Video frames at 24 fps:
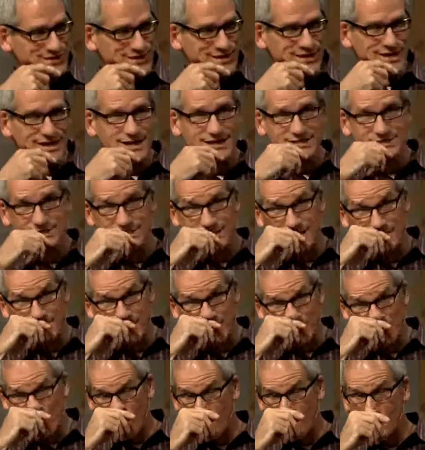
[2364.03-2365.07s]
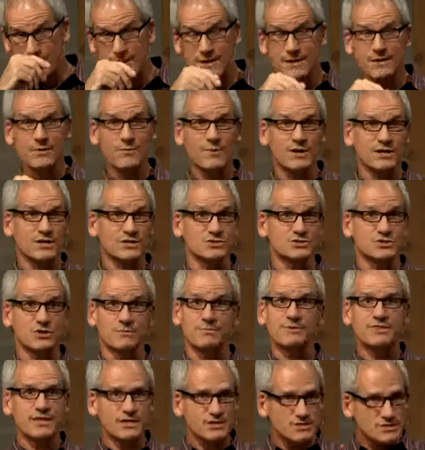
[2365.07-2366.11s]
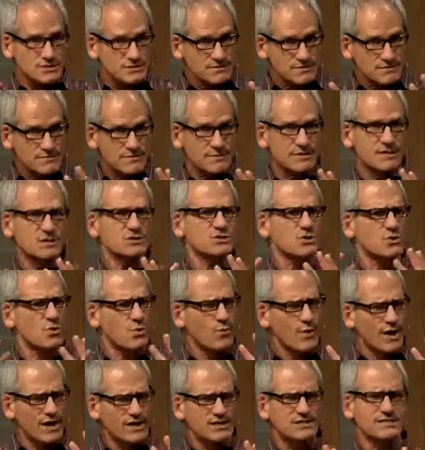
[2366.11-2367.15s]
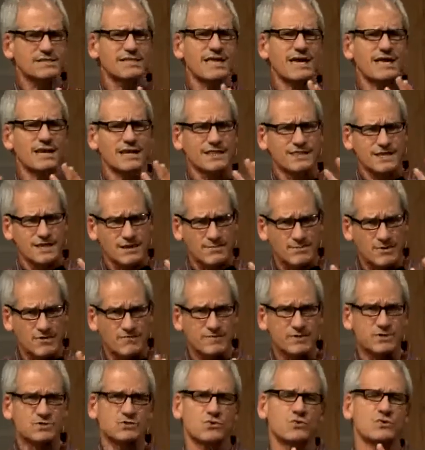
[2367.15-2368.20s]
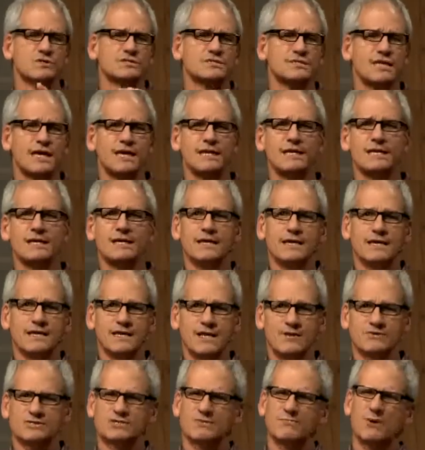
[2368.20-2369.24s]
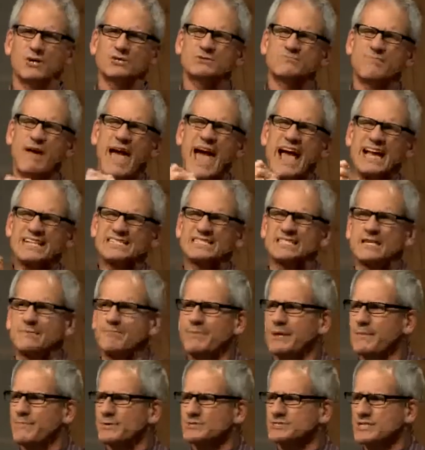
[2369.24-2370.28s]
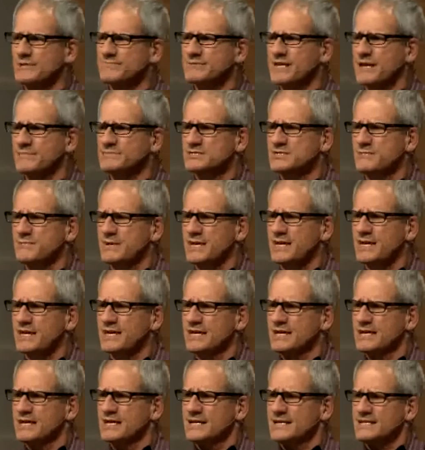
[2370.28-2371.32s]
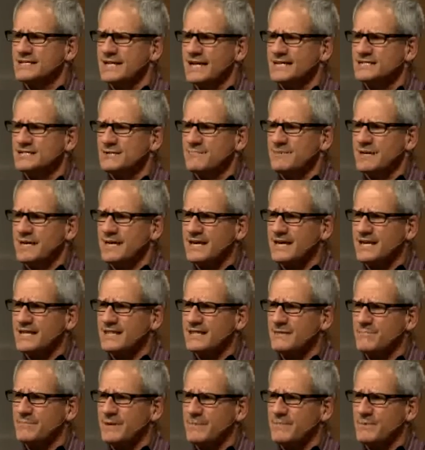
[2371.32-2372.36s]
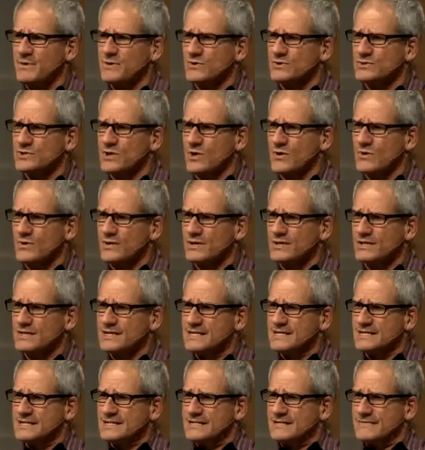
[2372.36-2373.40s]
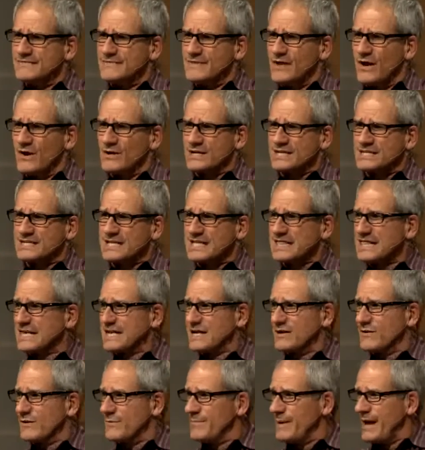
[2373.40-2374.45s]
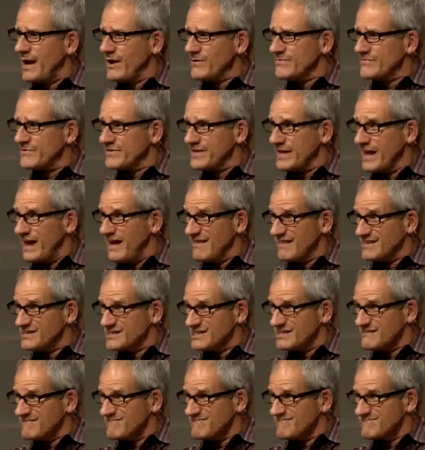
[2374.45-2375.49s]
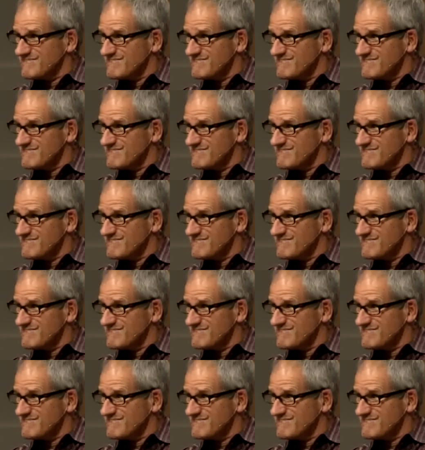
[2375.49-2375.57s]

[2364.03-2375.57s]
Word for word: Uh, so that'd be one, one concern. But there's, there's an awareness of that, and I think a movement towards that. In other words, the most passionate people sometimes to be, tend to be the people who don't, aren't as clear about theology.